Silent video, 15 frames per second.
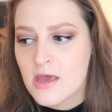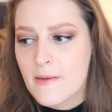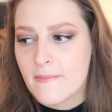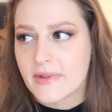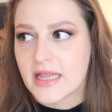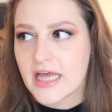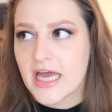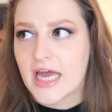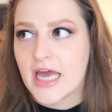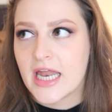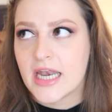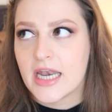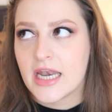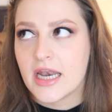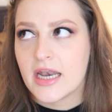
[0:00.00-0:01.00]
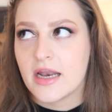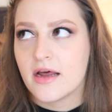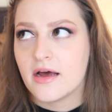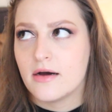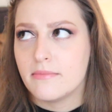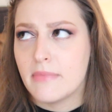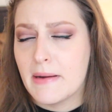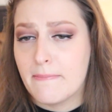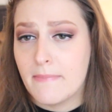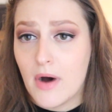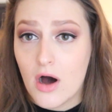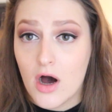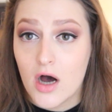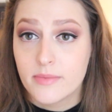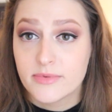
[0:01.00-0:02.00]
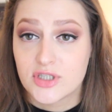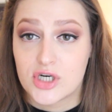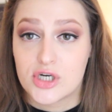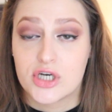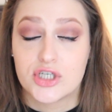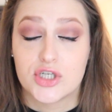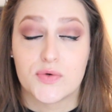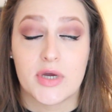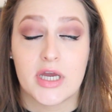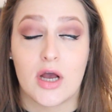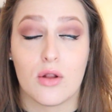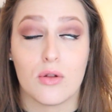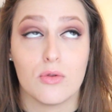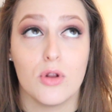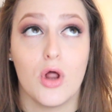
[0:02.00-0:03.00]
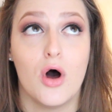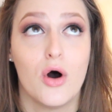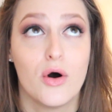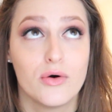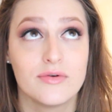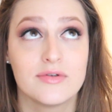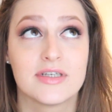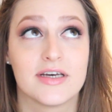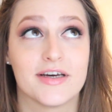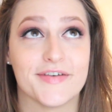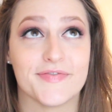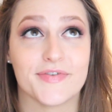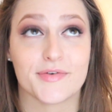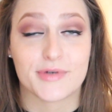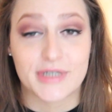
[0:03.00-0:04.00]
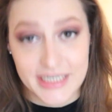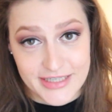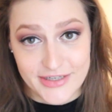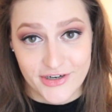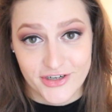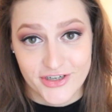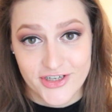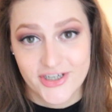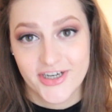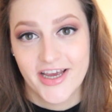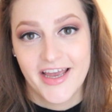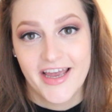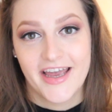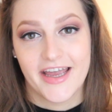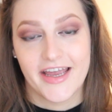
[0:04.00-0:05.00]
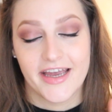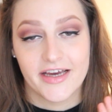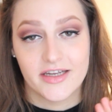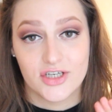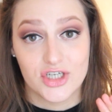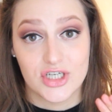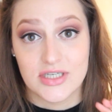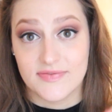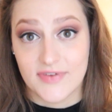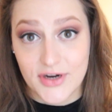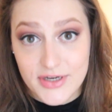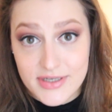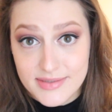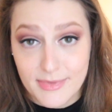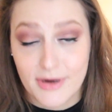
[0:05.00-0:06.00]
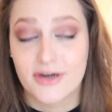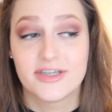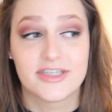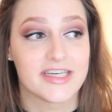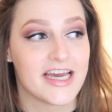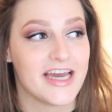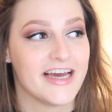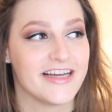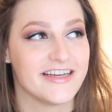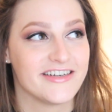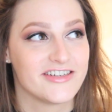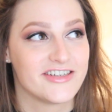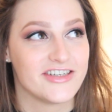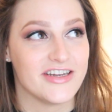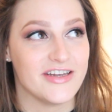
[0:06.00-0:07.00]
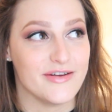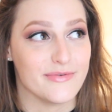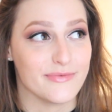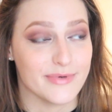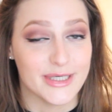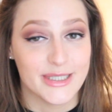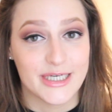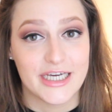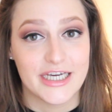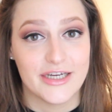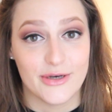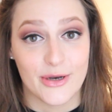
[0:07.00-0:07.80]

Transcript: But then my mom started doing loads of research. And she's very smart and she really